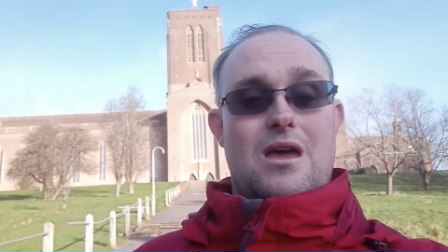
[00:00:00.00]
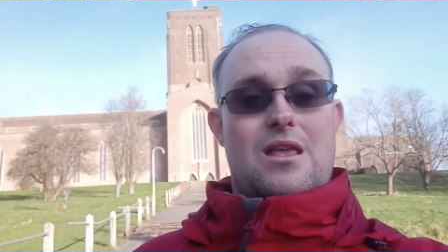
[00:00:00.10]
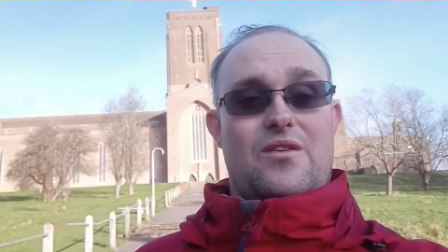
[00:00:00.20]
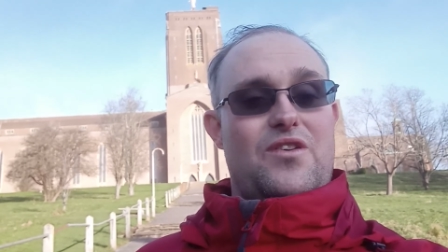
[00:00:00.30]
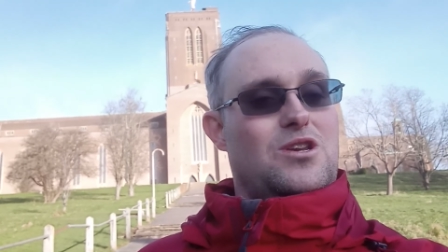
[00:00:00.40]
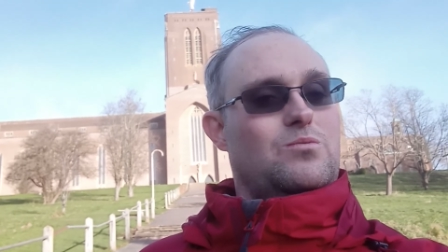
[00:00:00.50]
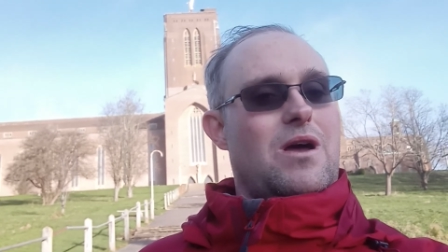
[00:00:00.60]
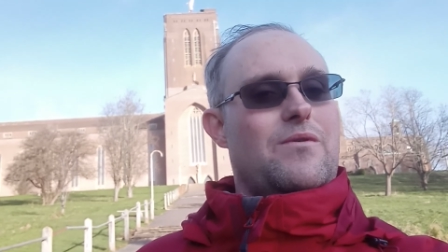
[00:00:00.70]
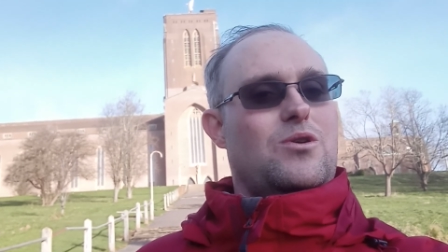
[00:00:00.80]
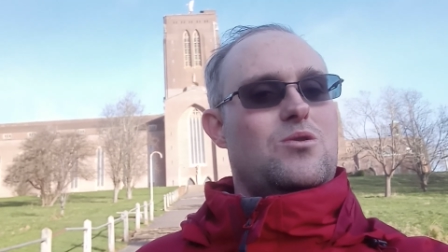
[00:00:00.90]
And the features
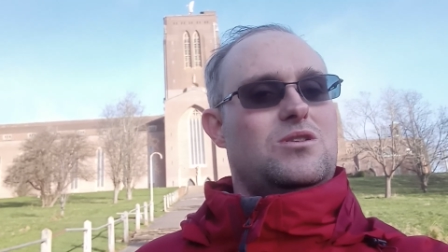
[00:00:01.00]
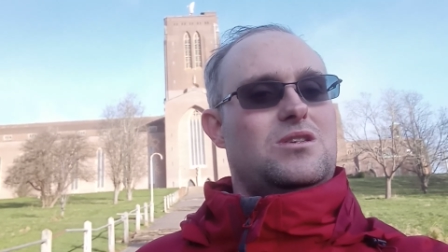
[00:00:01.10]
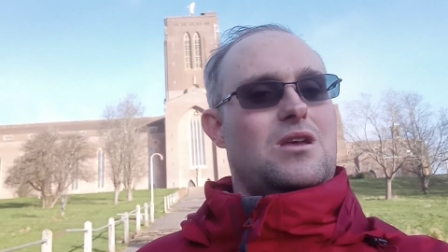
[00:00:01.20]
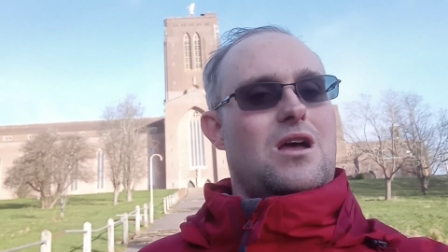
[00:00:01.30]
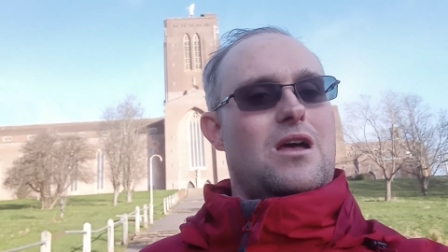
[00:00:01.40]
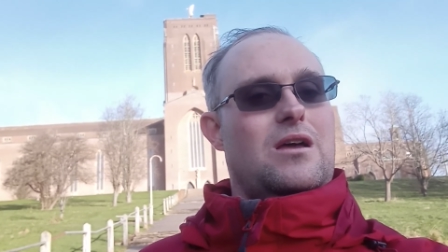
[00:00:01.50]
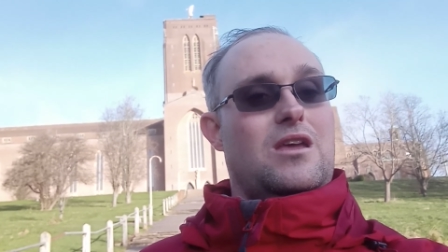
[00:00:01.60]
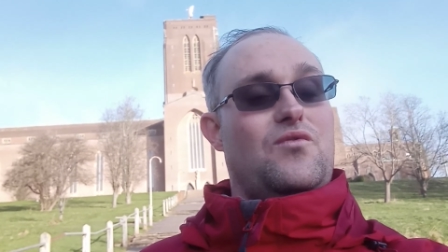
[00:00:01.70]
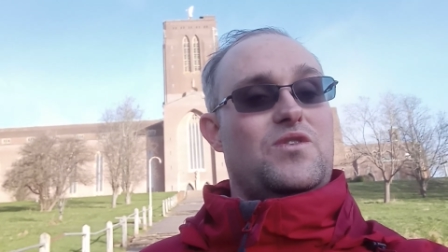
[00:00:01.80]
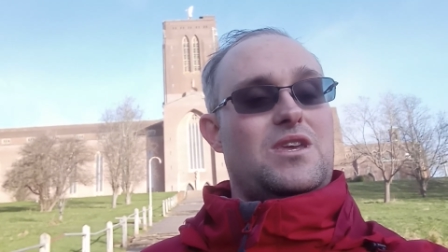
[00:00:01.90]
weather across uh,
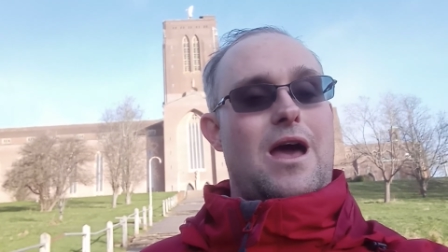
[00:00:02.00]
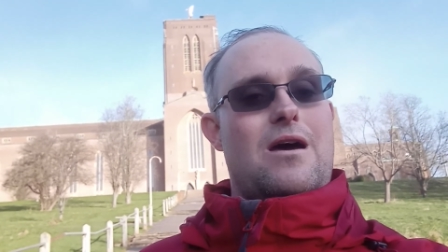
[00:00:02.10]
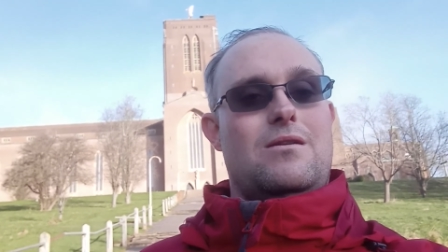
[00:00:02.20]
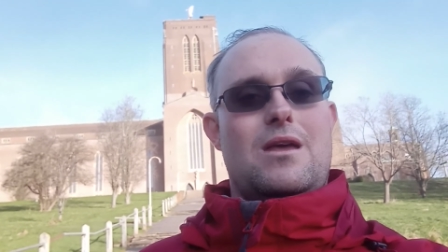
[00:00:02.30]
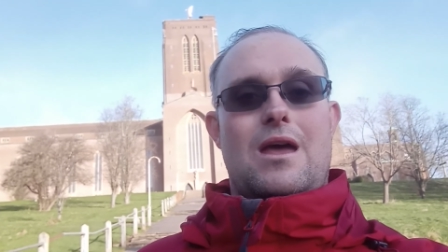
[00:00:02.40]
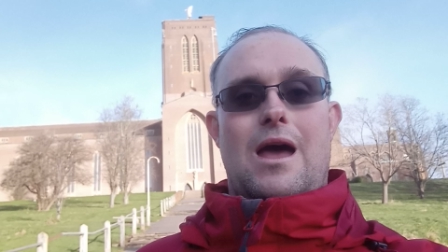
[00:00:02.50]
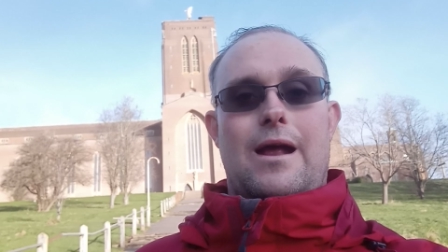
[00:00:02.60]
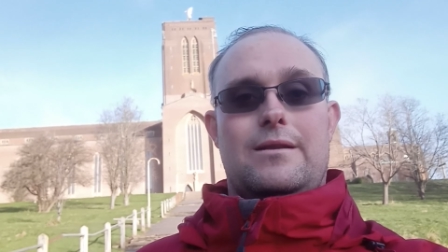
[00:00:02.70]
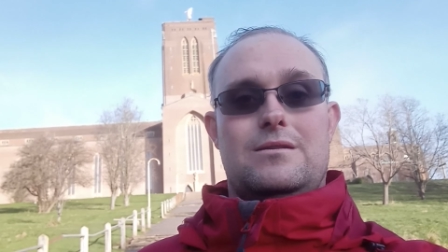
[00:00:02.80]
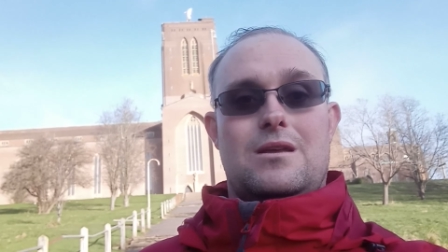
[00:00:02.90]
Guildford town
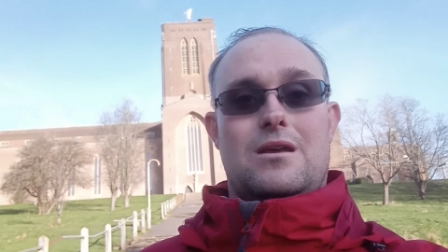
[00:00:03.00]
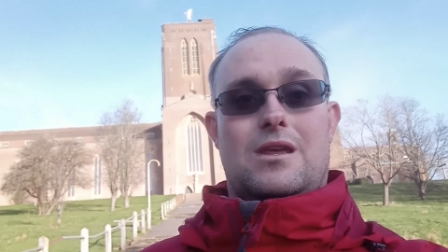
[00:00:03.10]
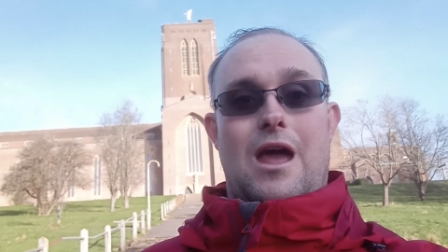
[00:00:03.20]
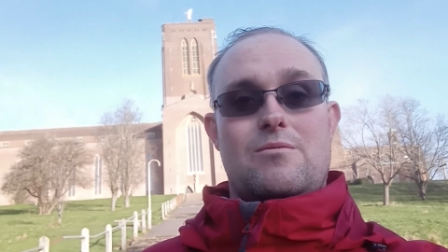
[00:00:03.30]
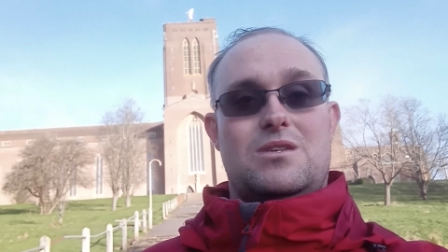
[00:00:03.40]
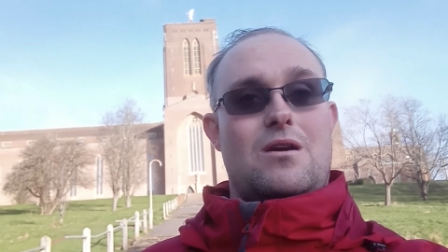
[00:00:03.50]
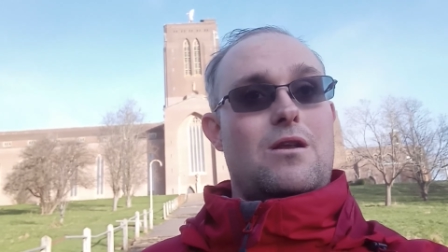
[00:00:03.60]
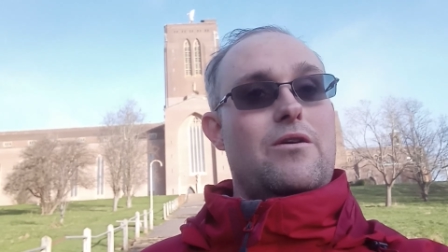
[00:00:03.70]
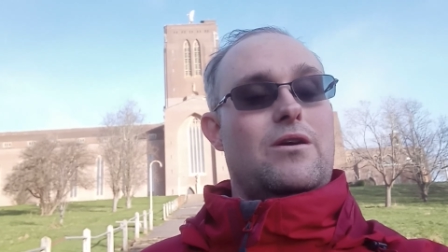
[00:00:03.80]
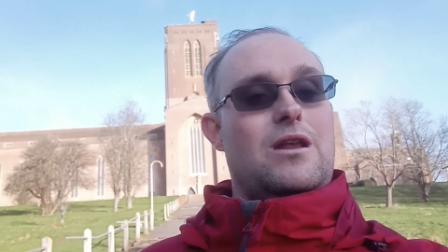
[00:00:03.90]
and uh, the county so
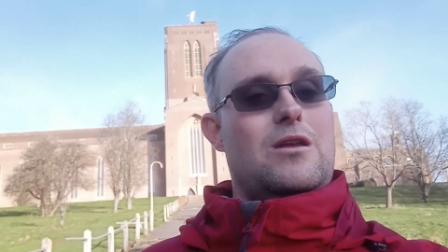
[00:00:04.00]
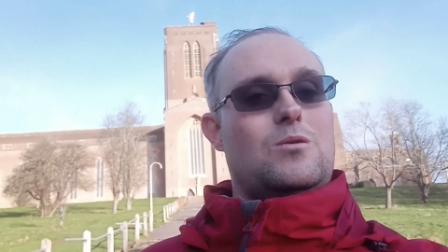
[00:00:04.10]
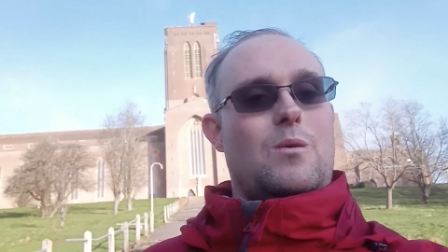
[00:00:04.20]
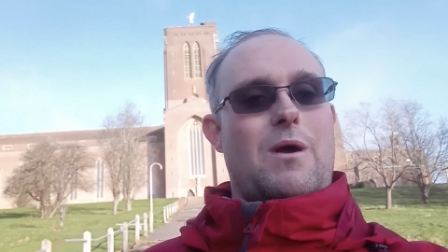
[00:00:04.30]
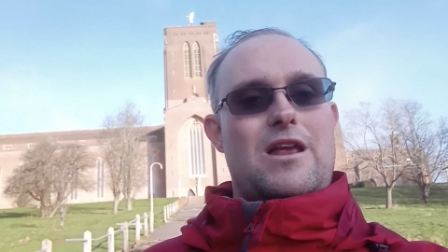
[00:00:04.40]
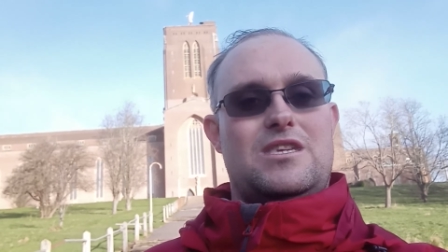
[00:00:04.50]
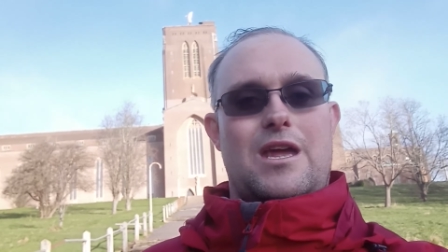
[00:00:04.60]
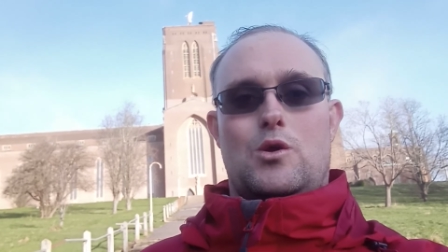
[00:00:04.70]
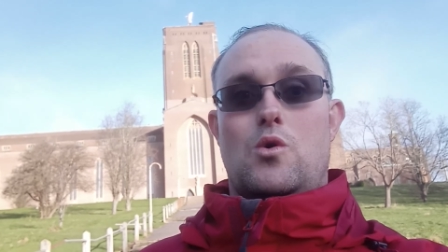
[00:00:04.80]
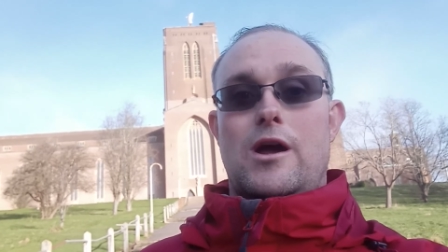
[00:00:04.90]
locally, talking about it
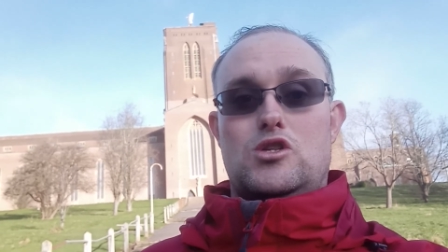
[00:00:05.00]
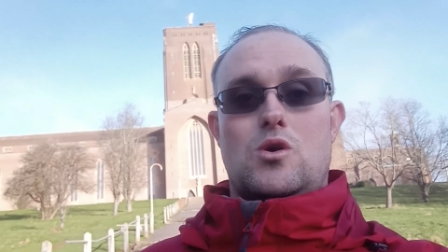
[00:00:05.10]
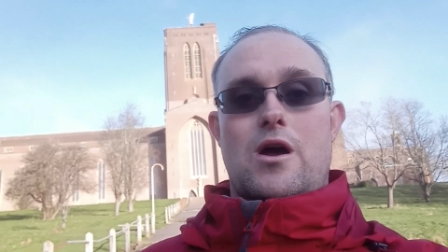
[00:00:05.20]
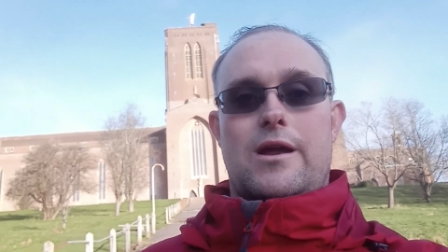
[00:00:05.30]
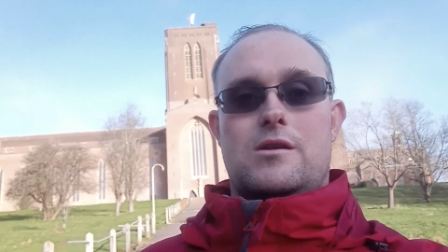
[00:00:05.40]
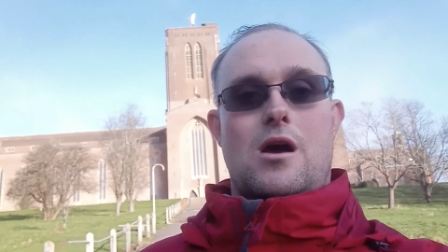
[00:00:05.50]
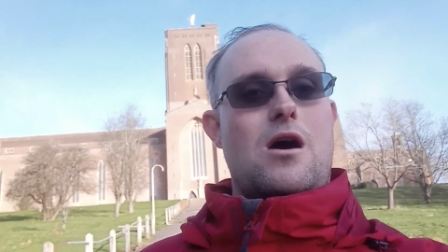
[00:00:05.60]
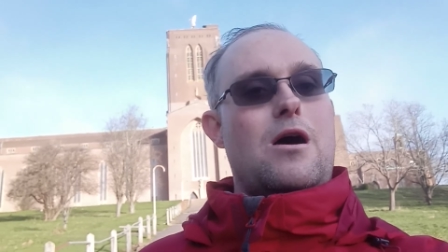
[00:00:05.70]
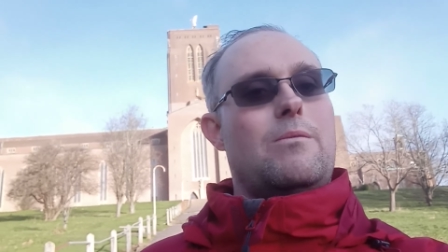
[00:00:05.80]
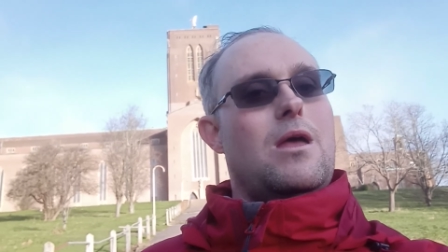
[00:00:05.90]
staying quite dry and
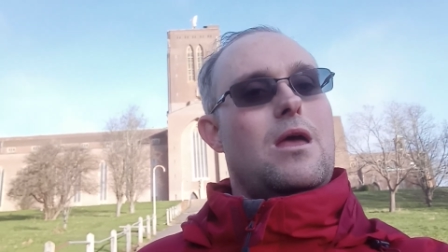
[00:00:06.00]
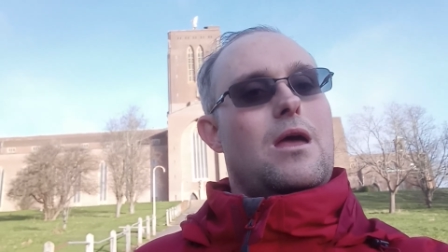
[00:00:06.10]
calm,